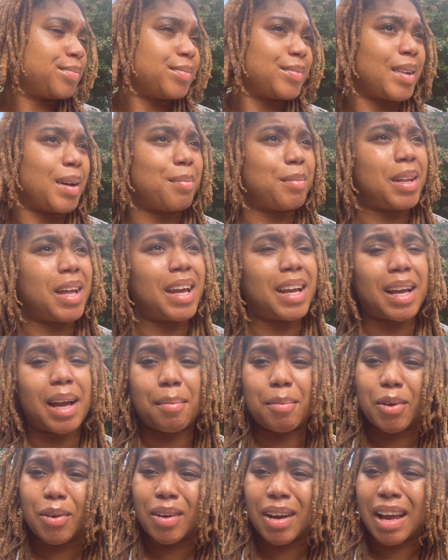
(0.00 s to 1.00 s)
I'm like,
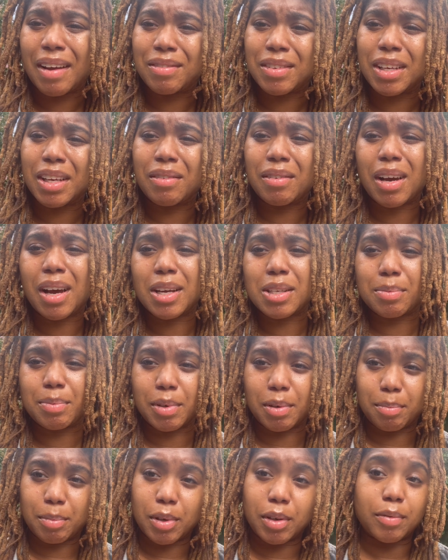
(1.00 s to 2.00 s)
I'm going to have to give a
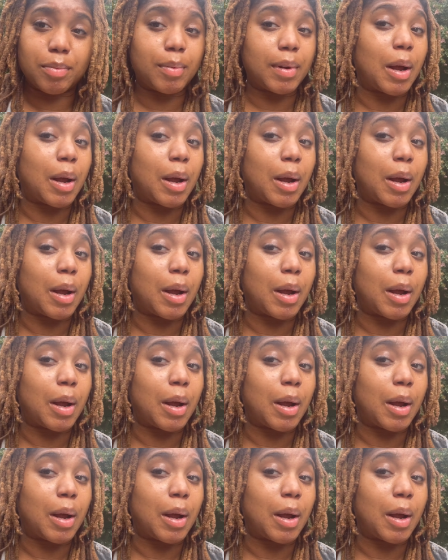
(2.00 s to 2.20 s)
hospital birth.